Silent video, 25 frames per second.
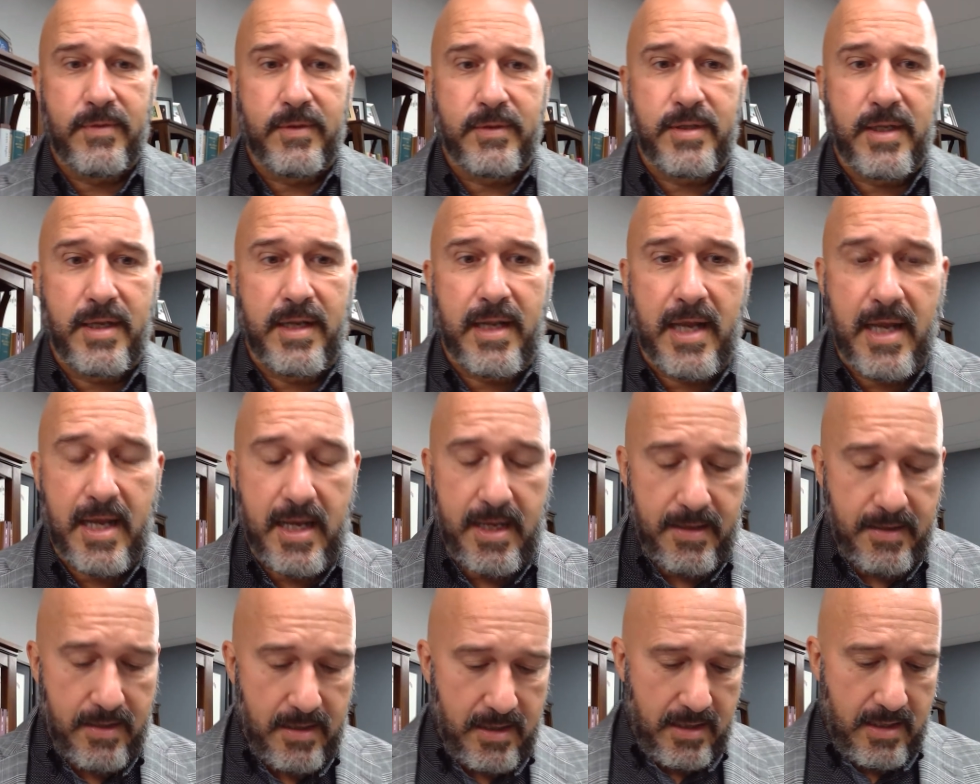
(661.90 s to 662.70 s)
for
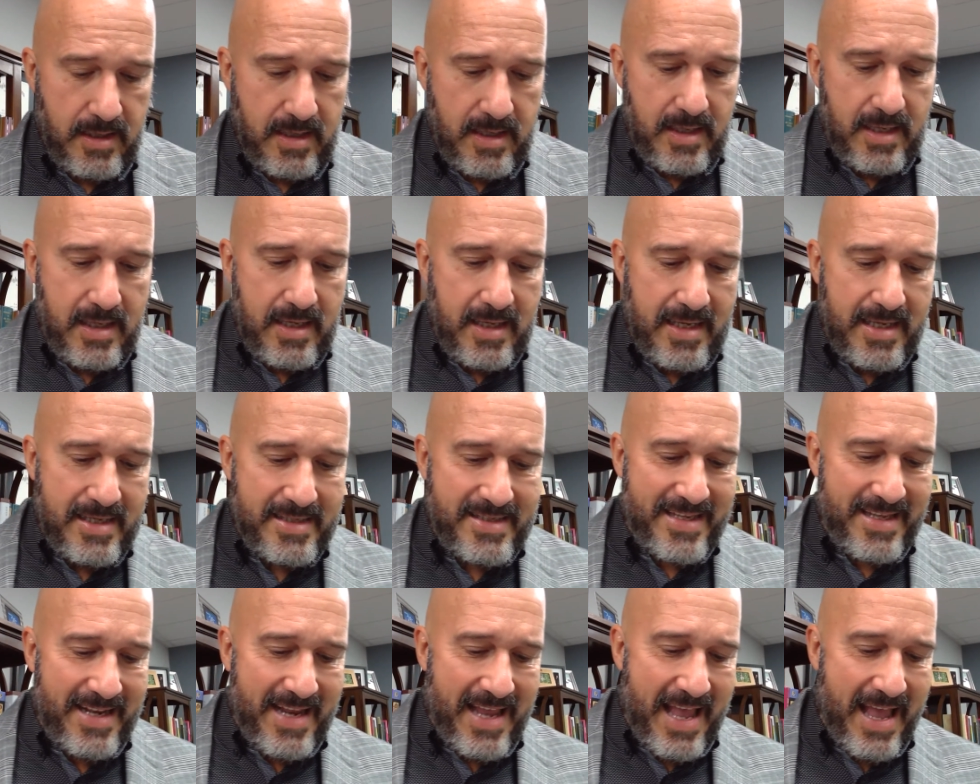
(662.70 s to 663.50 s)
today,
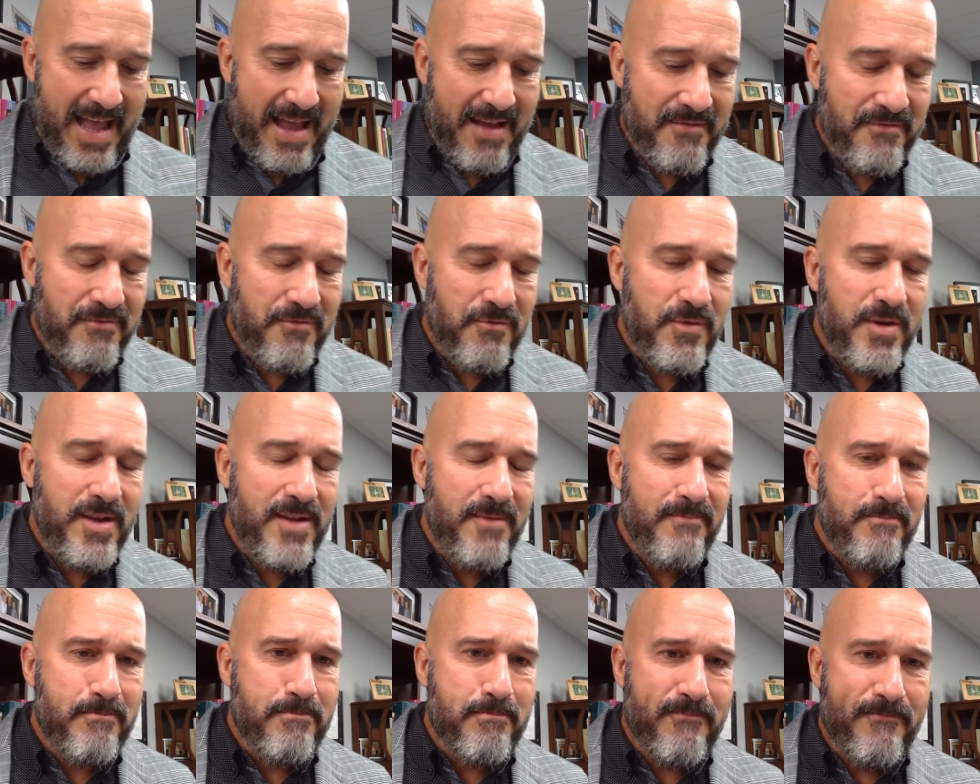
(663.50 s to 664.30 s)
is that
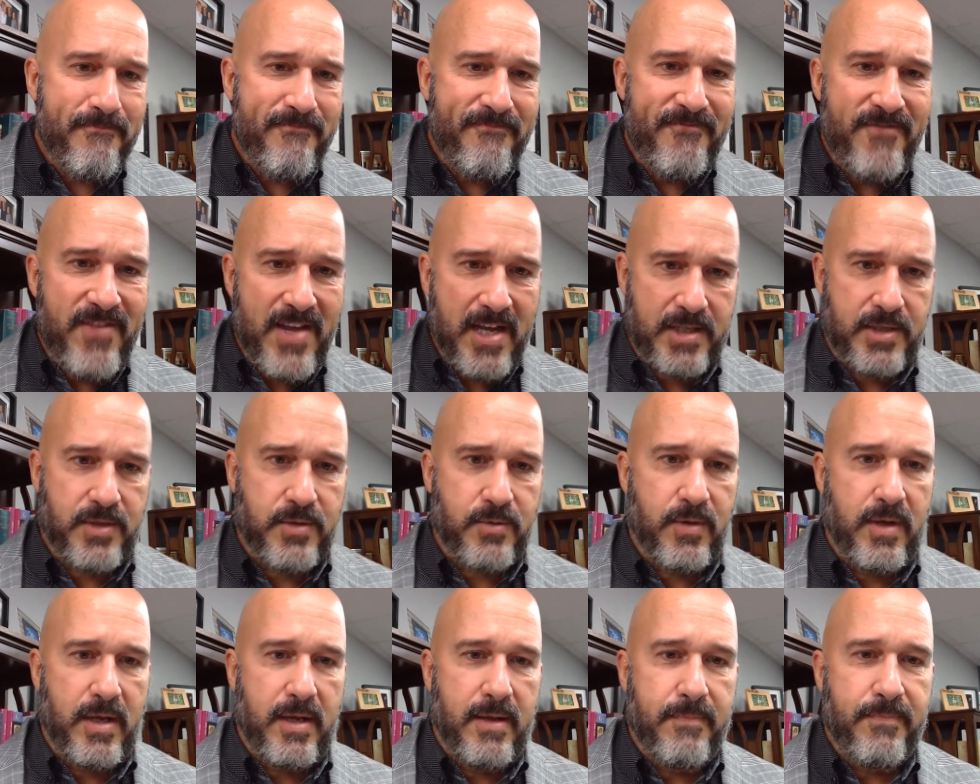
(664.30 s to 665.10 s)
every
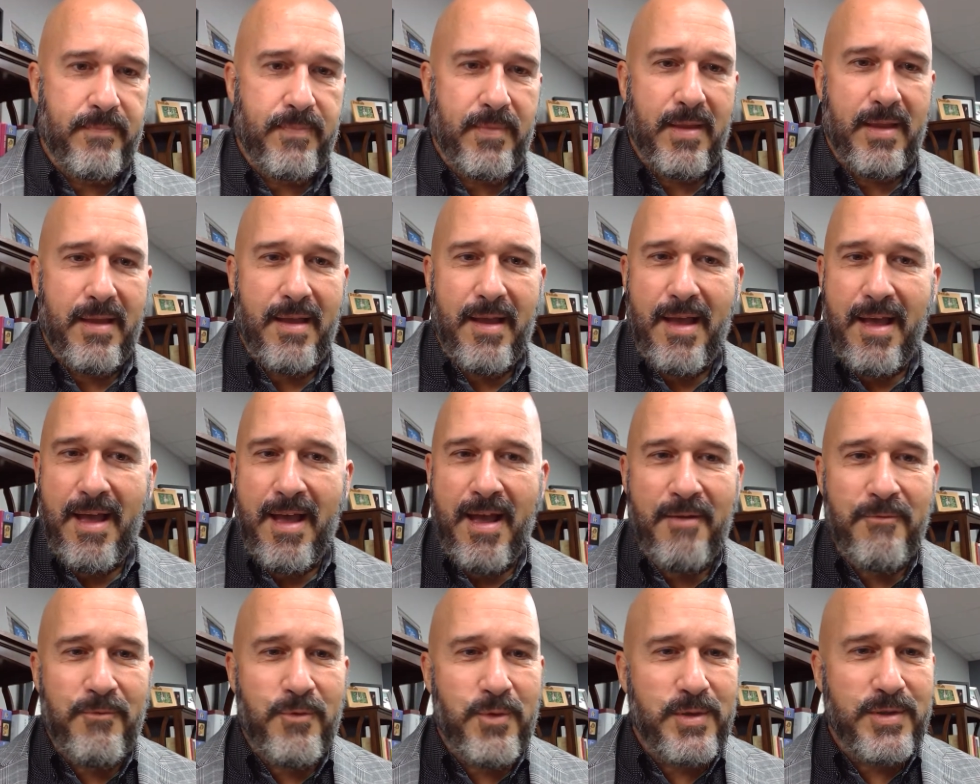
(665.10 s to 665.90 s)
victory,
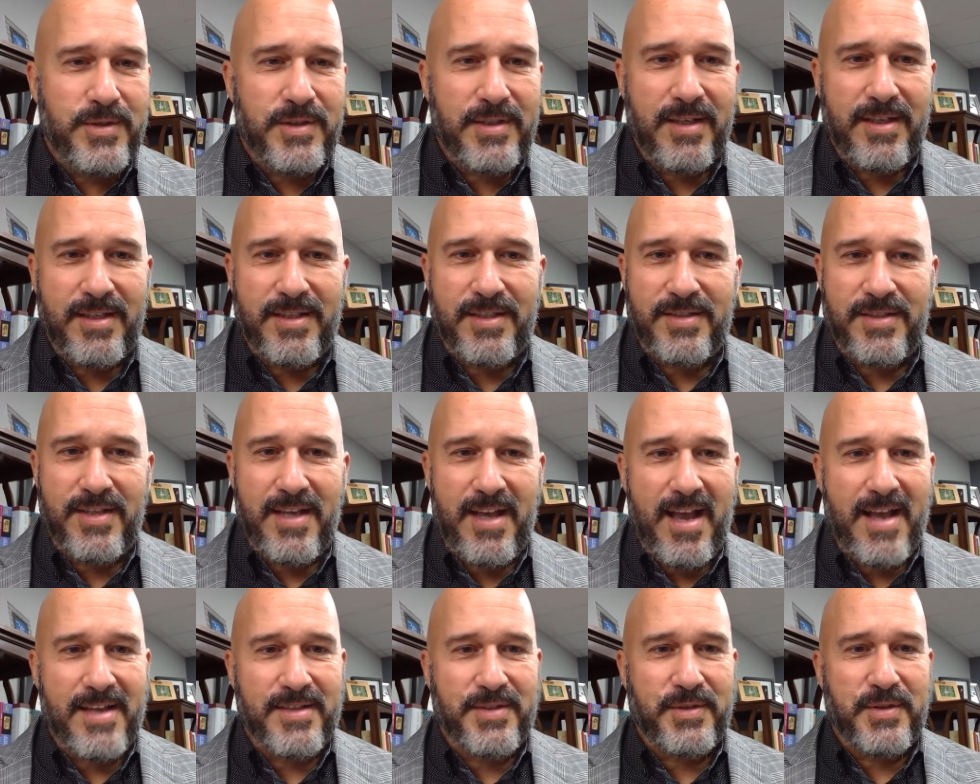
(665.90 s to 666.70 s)
every
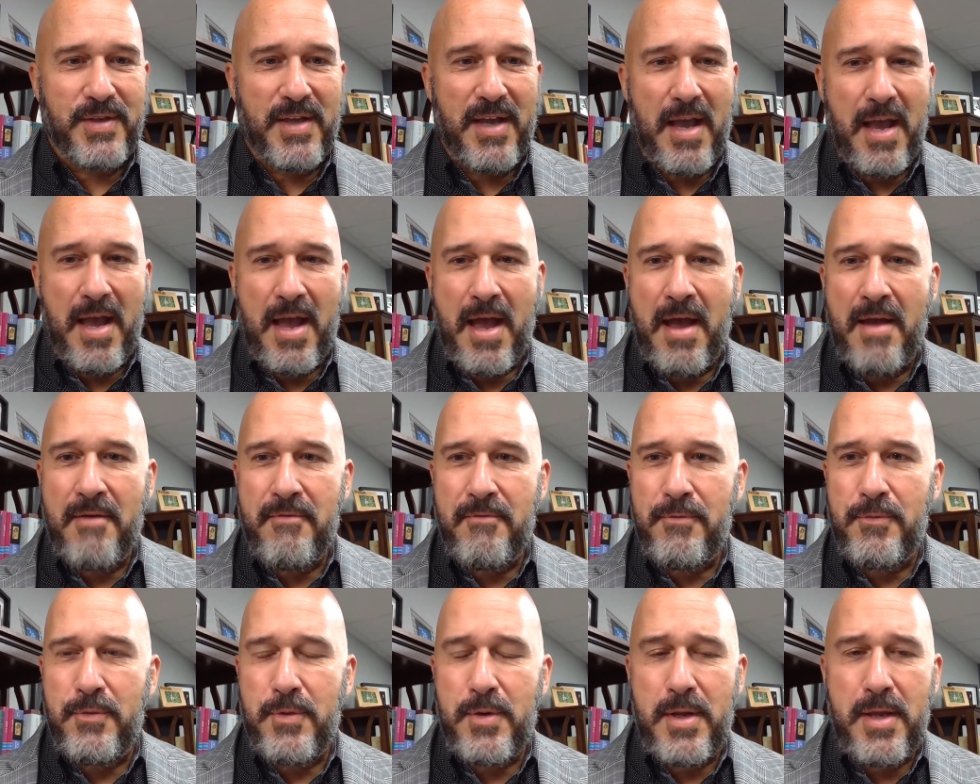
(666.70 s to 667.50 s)
success,
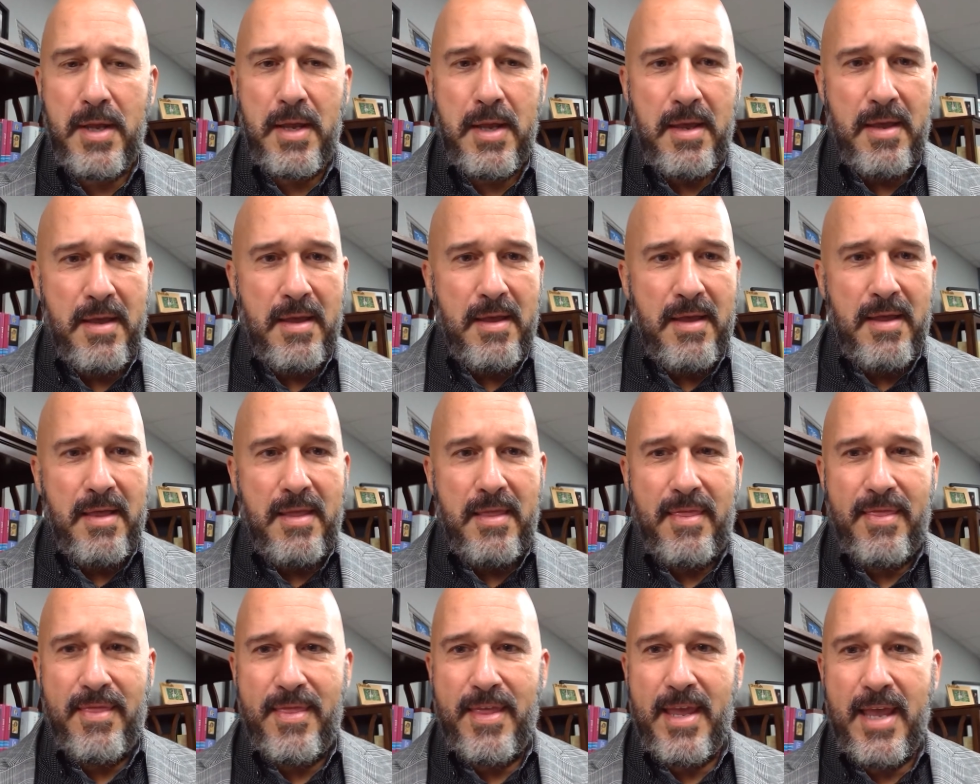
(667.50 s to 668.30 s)
every
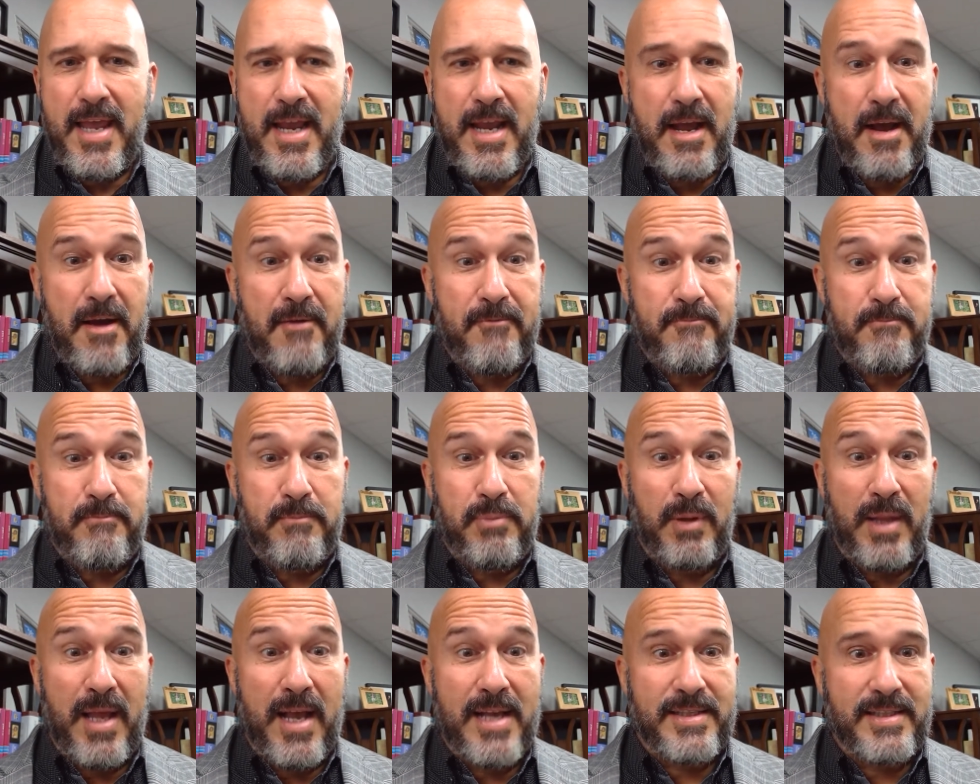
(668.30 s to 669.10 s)
thing of
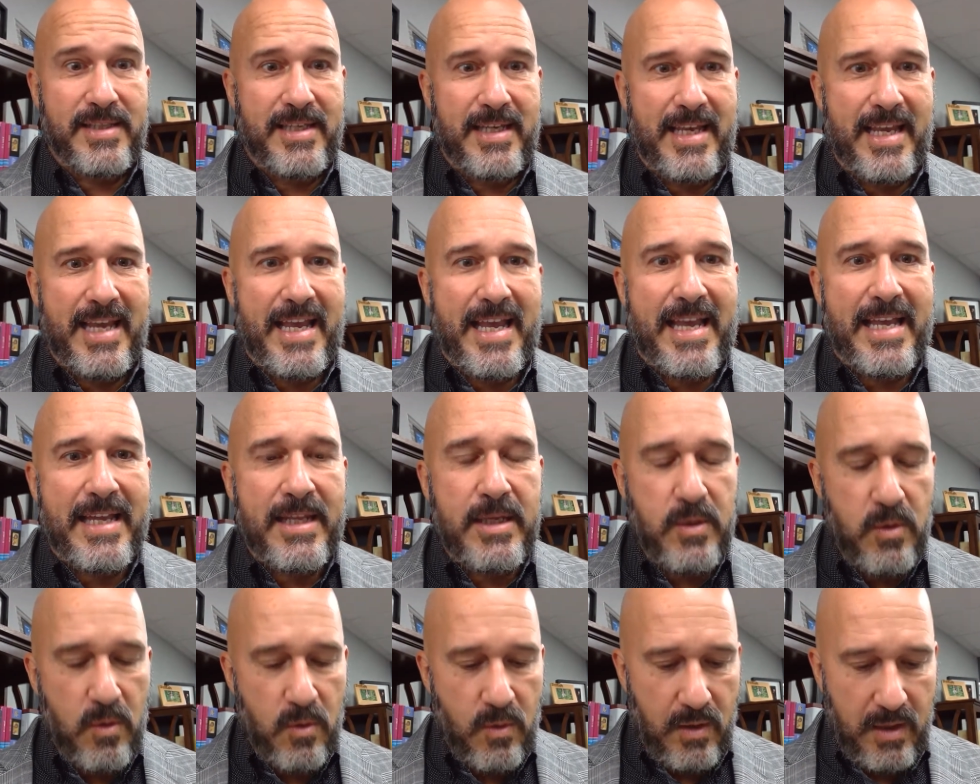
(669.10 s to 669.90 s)
blessing
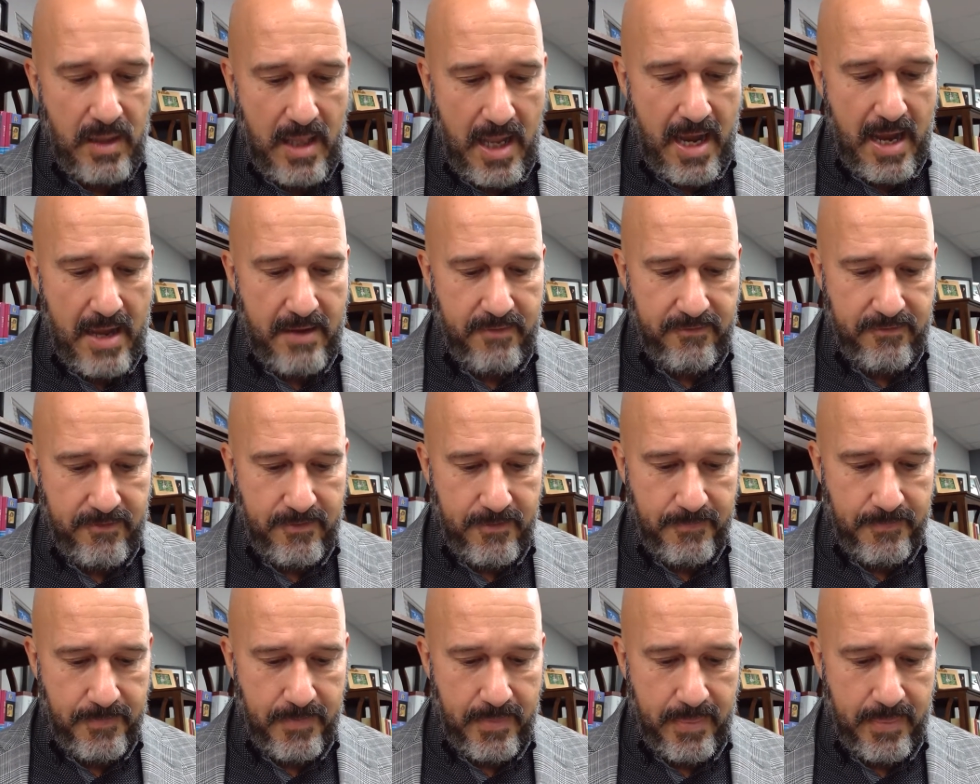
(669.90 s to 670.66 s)
in your life